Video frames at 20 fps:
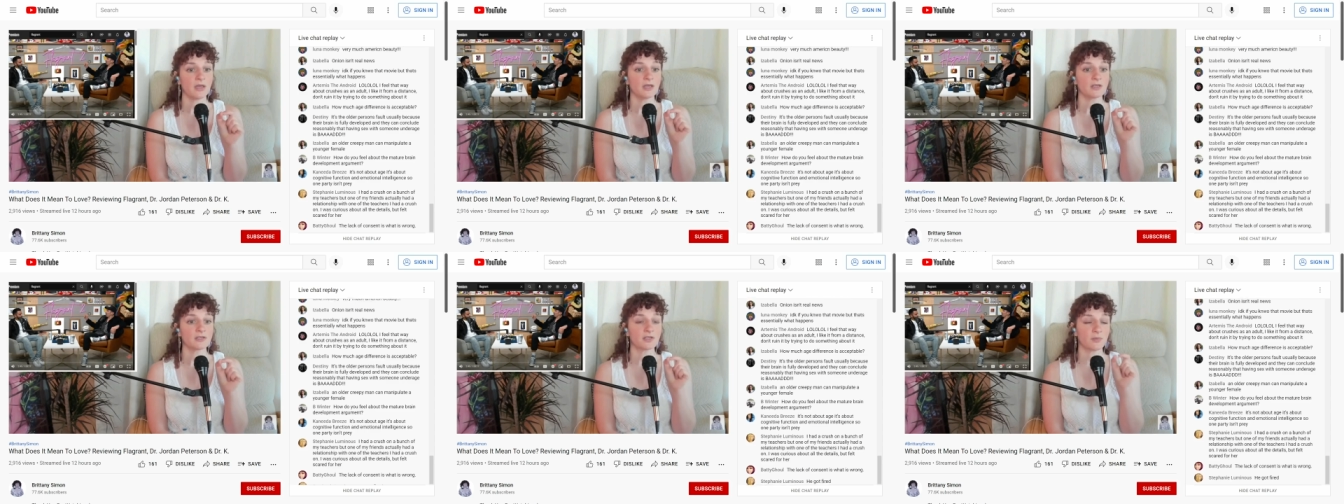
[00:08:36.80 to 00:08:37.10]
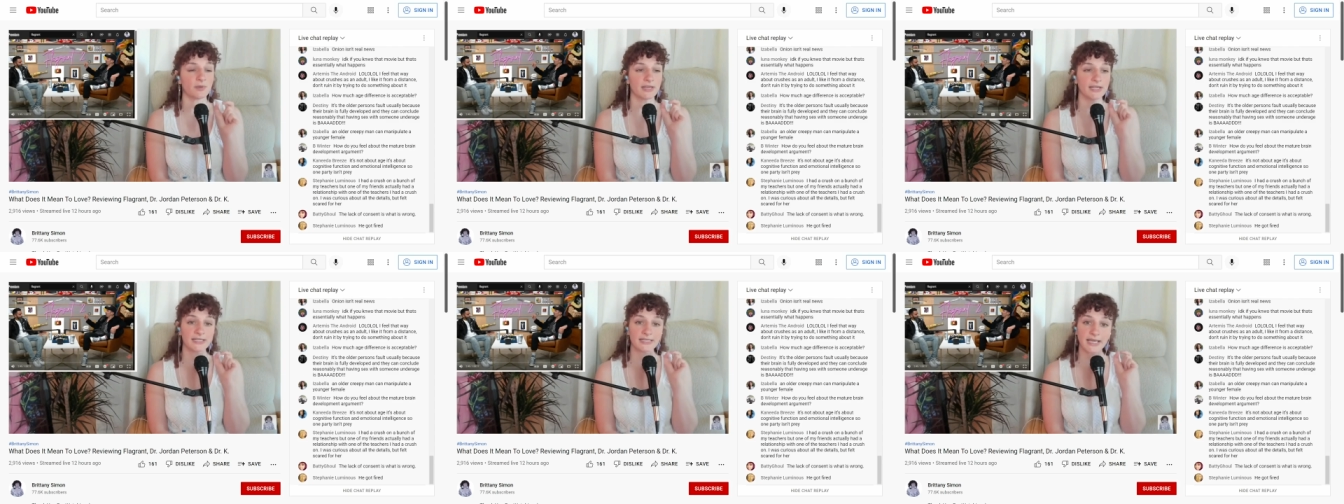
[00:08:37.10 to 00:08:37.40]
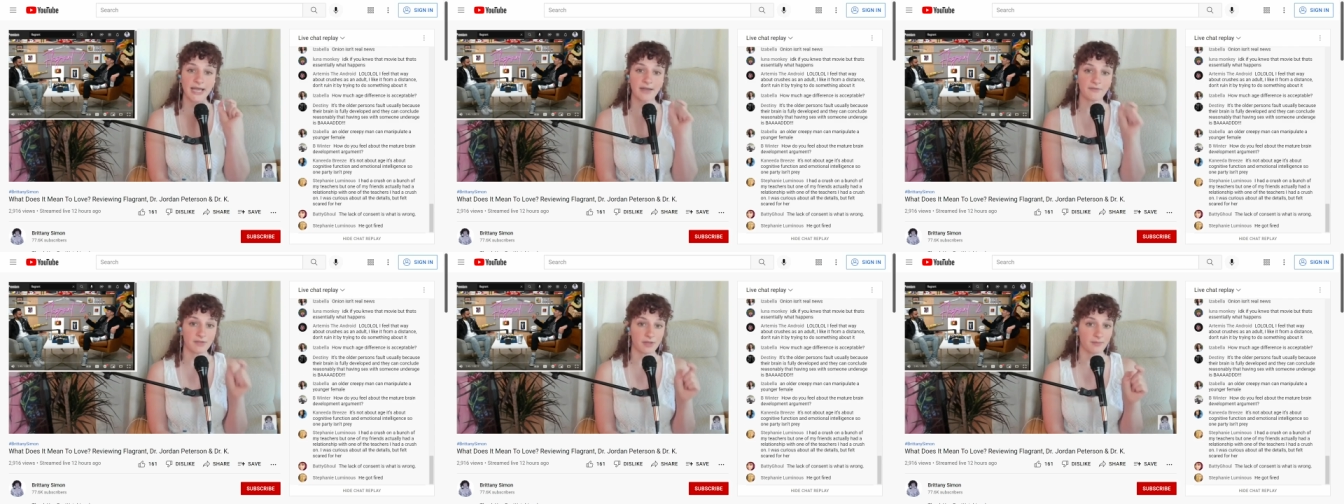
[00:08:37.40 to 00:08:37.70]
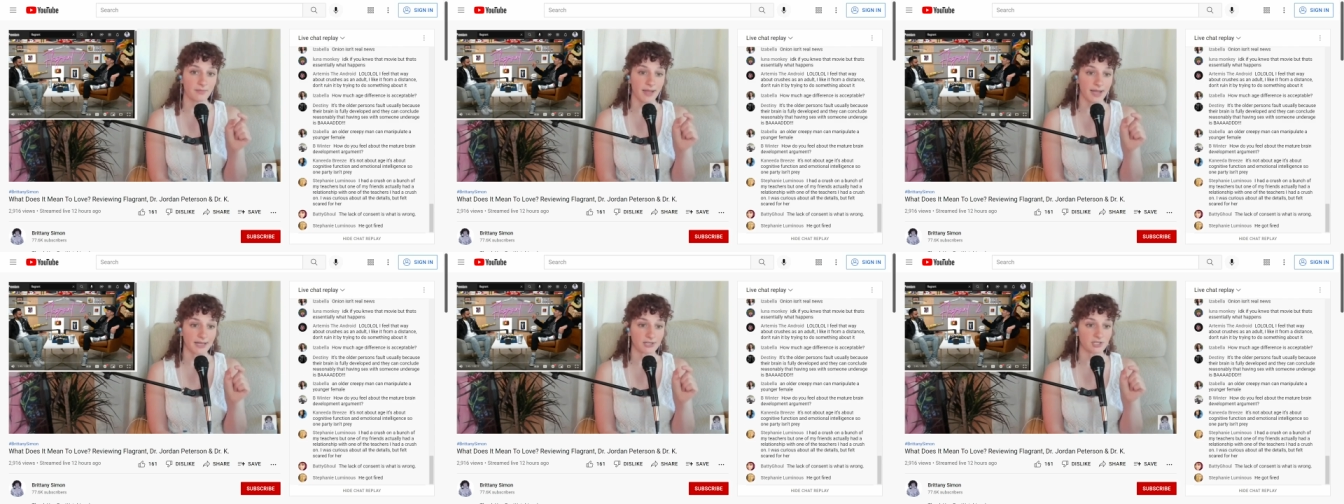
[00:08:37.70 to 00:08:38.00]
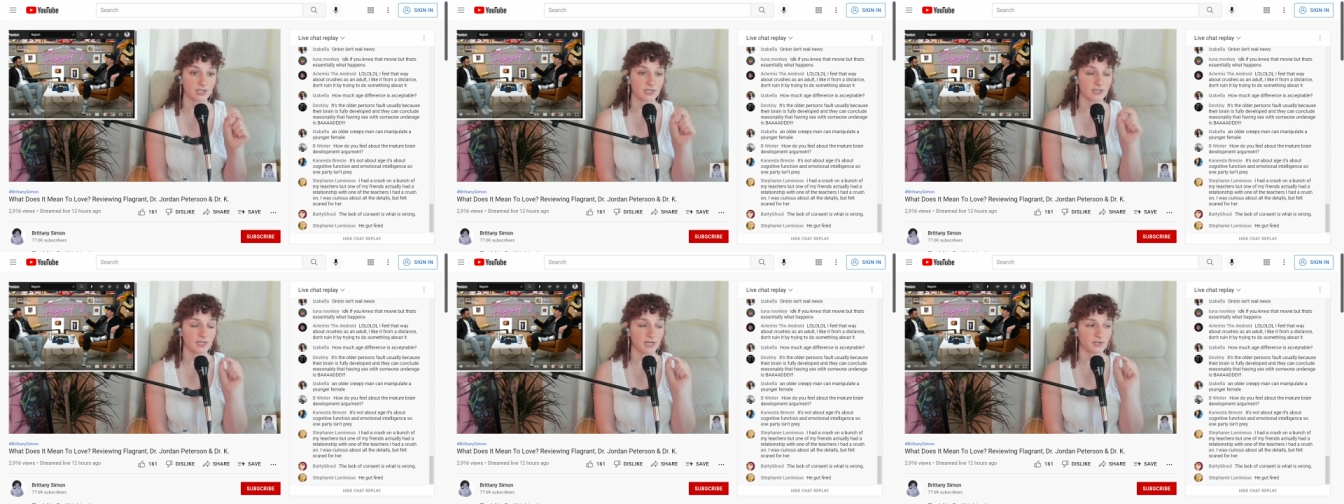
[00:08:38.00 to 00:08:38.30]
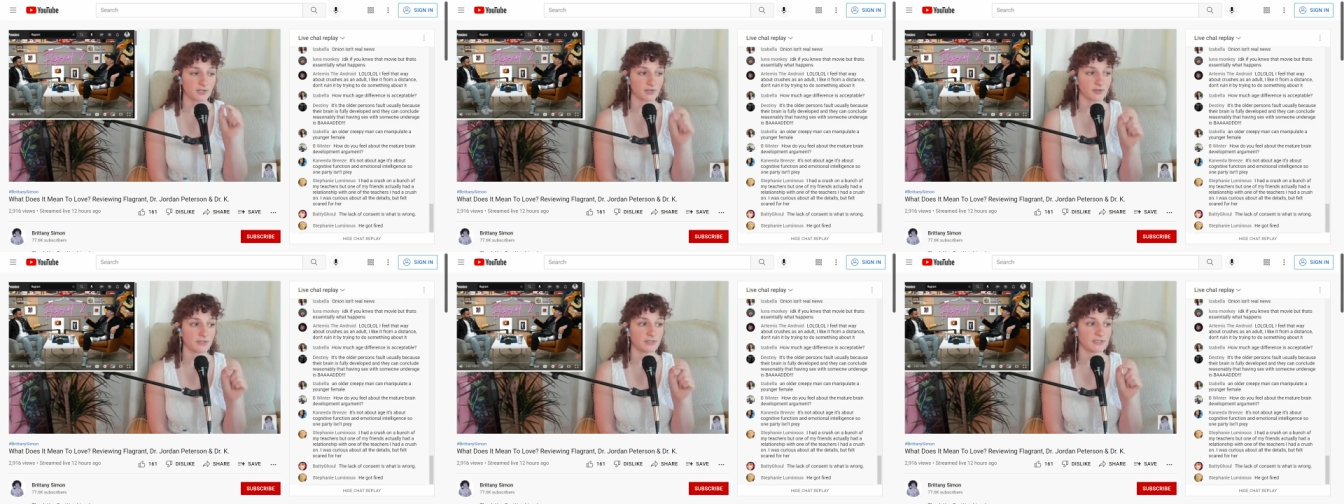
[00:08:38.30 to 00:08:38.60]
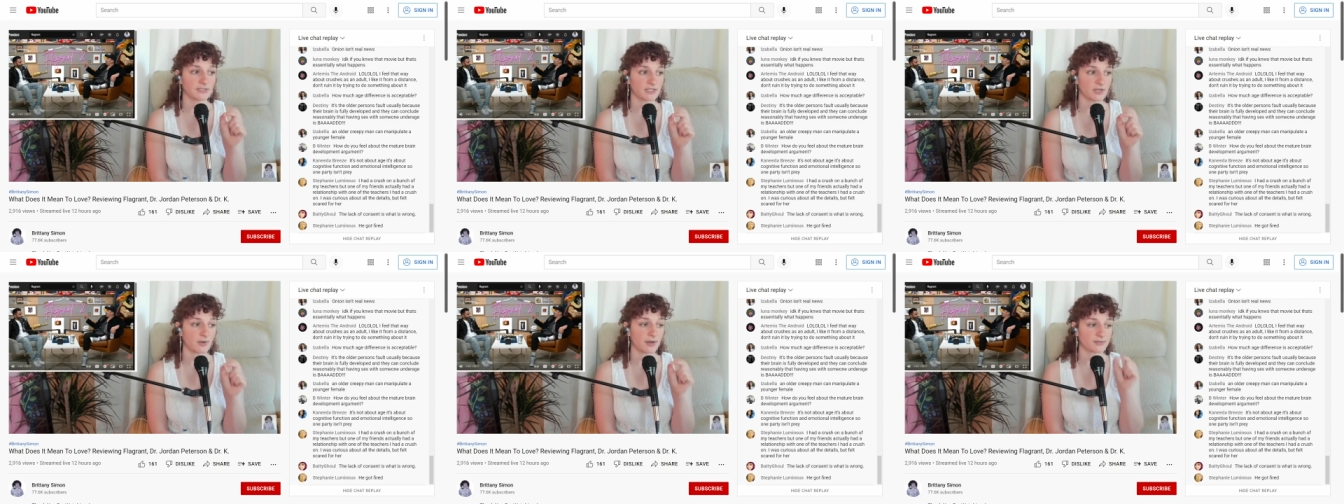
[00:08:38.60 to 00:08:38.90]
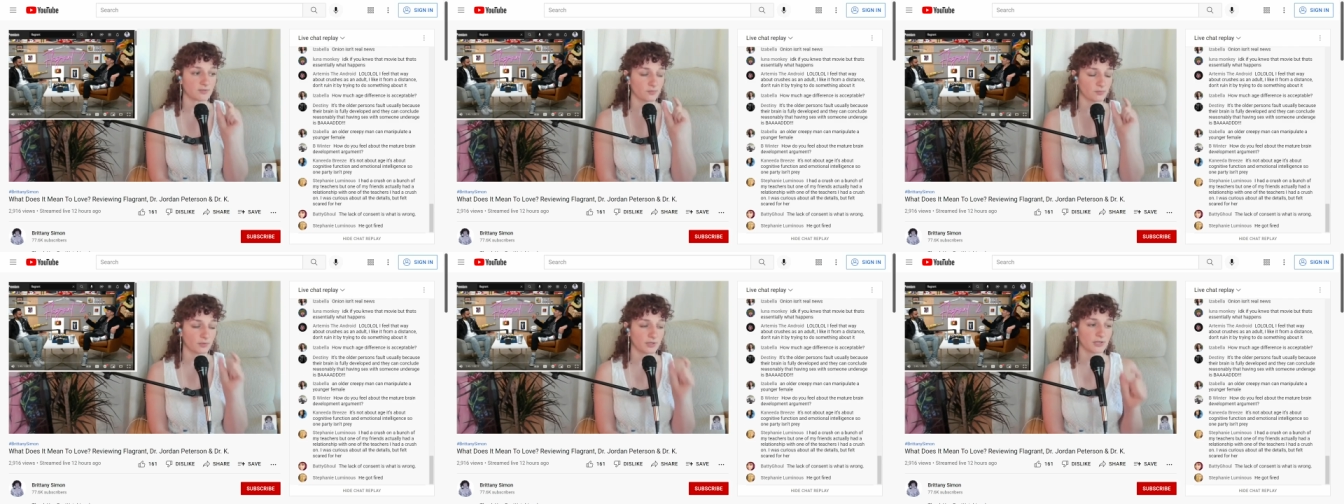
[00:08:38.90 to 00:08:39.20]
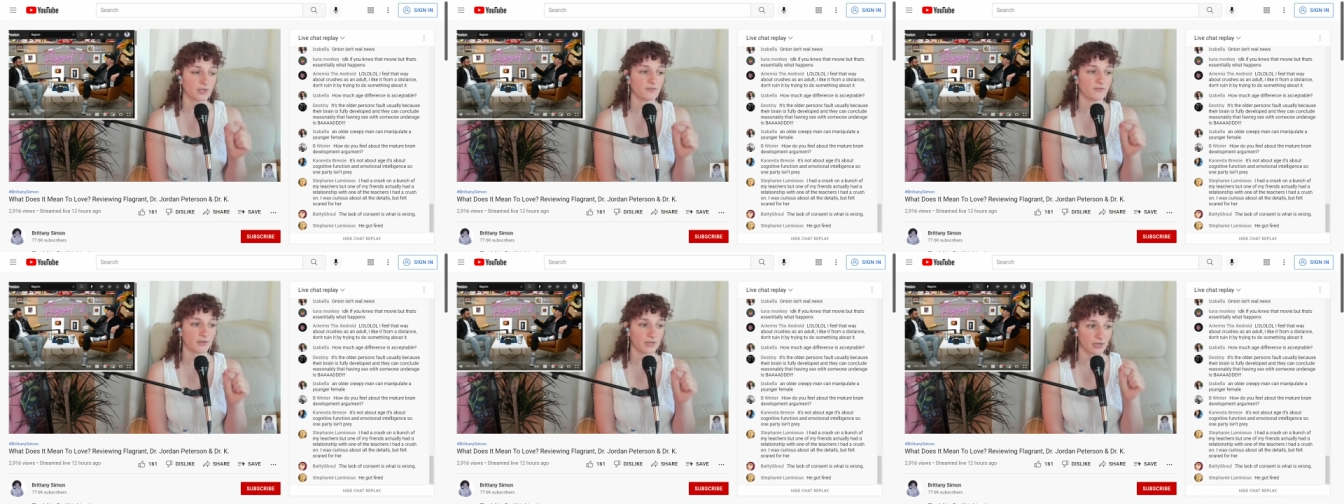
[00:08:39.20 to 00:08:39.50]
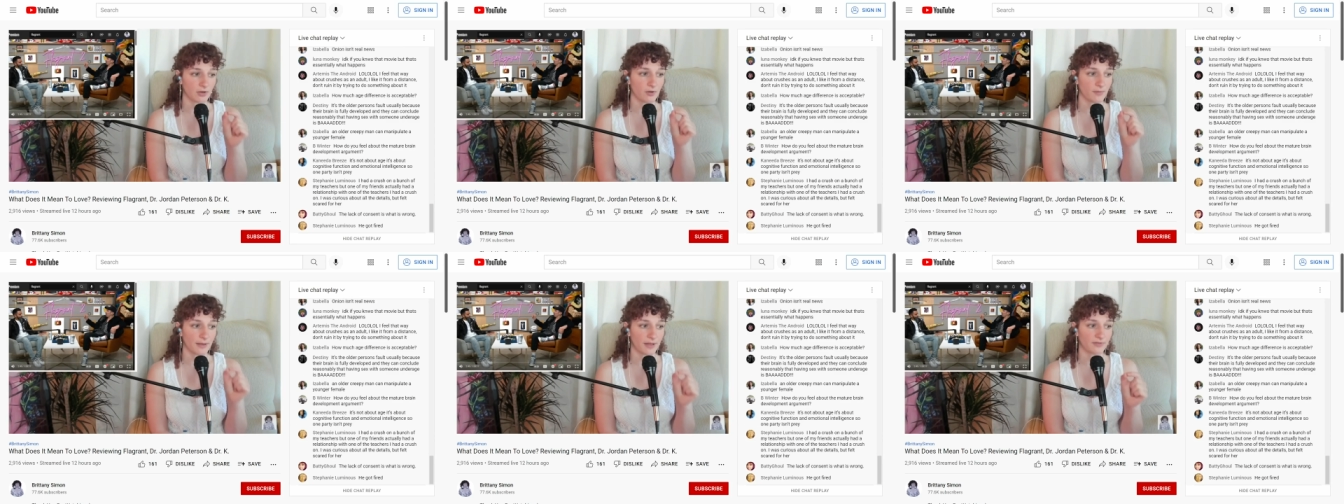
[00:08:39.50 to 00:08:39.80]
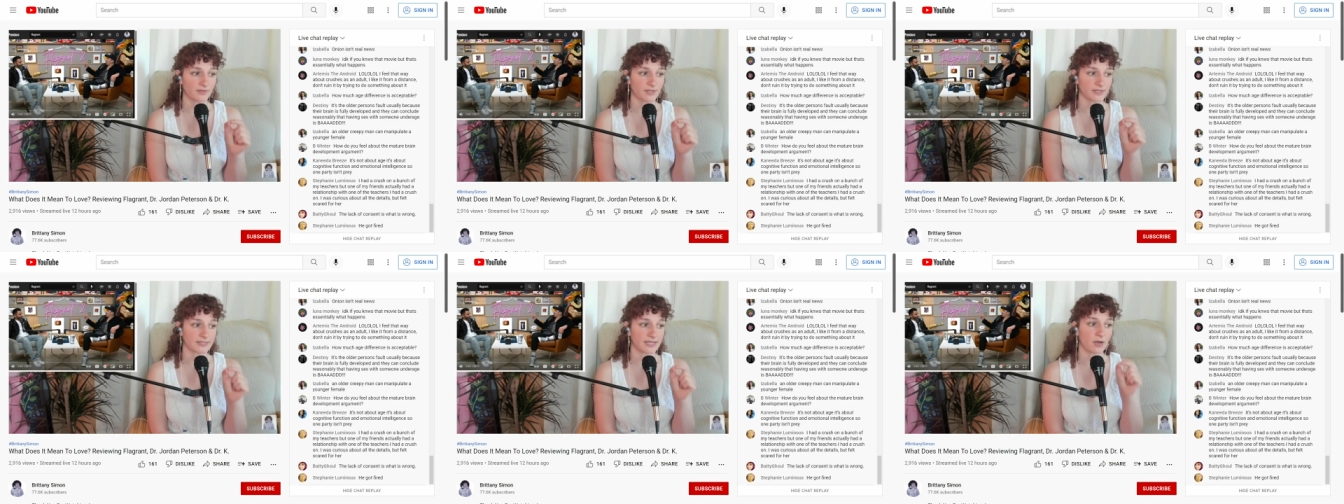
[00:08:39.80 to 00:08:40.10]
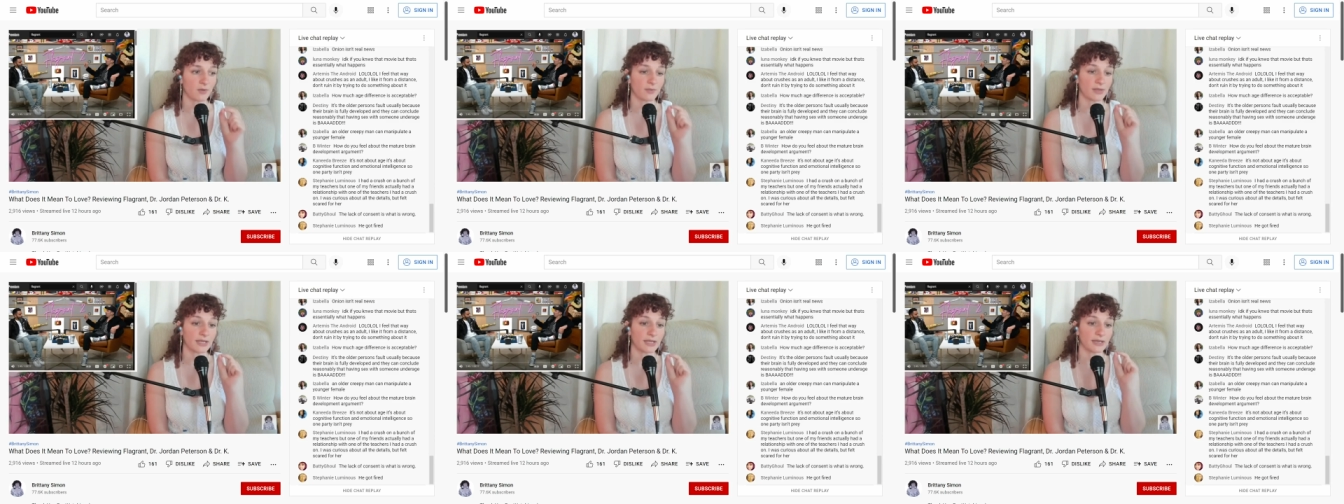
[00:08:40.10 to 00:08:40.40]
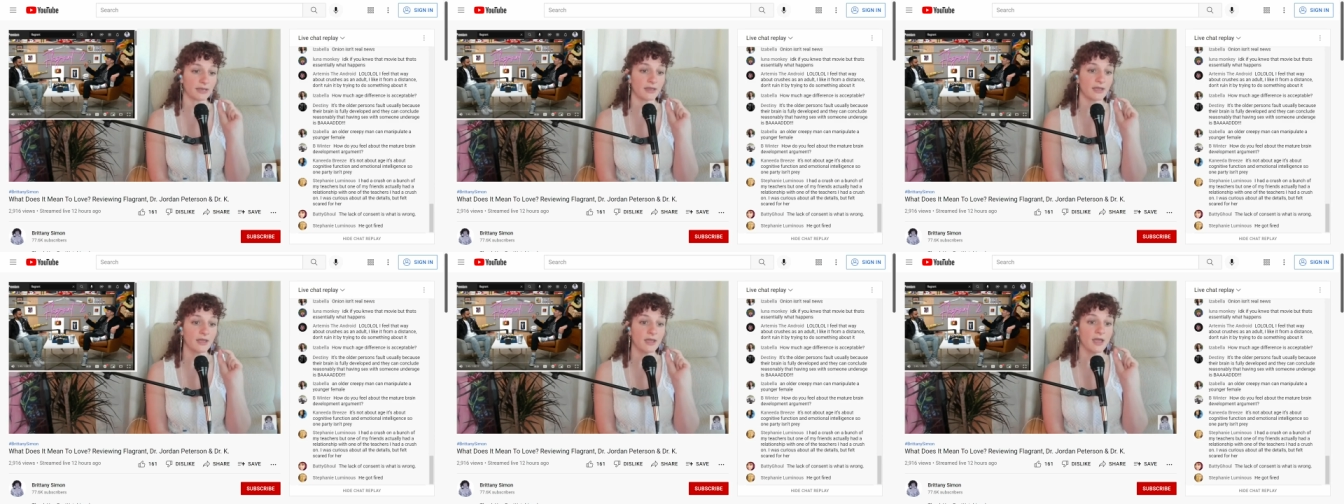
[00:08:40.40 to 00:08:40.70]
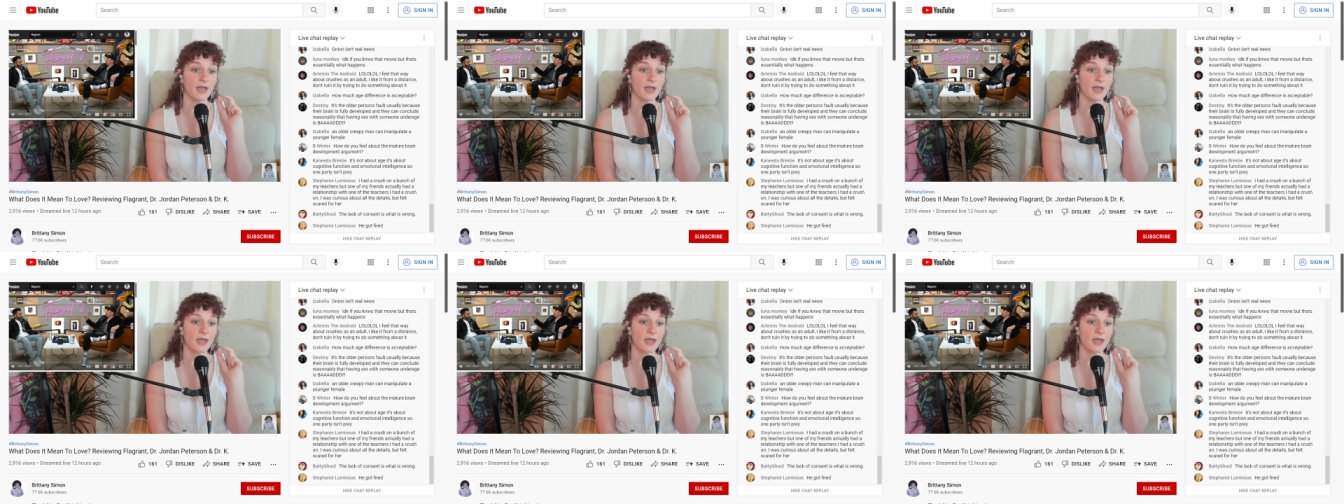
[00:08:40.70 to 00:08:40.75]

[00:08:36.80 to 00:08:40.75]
So we need to have compassion. Dr. Lindsay Doe has a really good video about this how we can